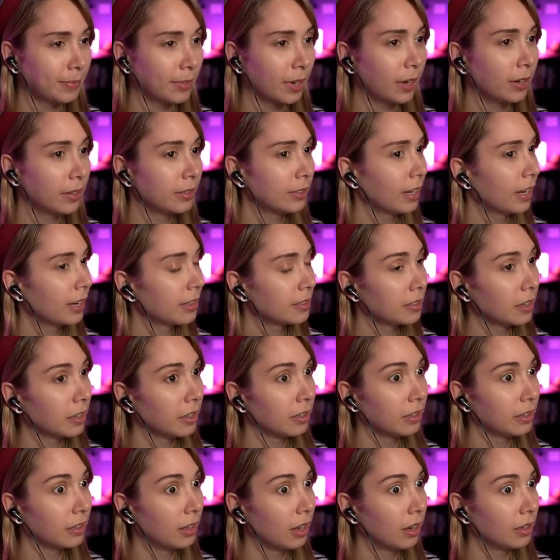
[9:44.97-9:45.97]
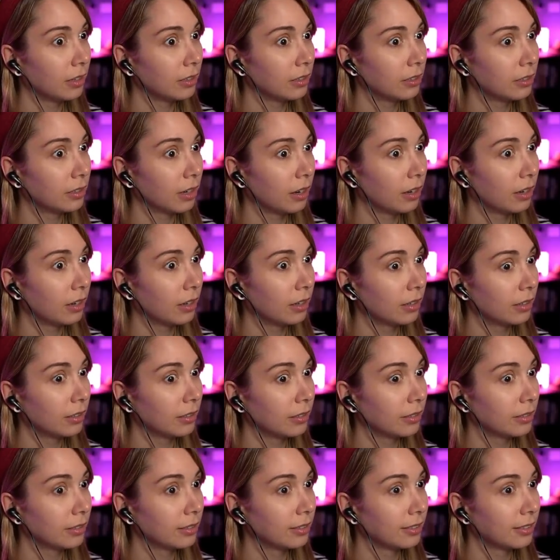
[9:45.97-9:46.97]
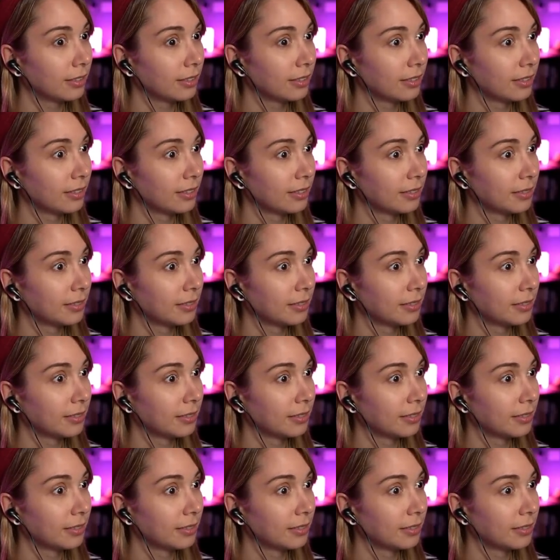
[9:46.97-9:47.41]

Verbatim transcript: God, that's a lot of dogs.